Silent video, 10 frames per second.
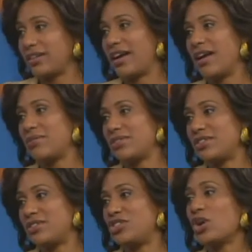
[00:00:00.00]
I
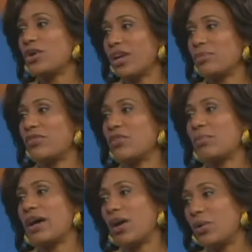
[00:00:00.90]
During. was joking before
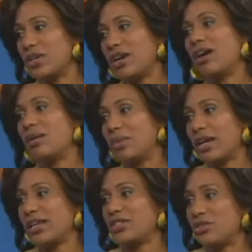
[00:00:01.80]
by holding on, but I
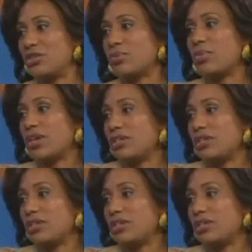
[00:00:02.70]
guess you just brace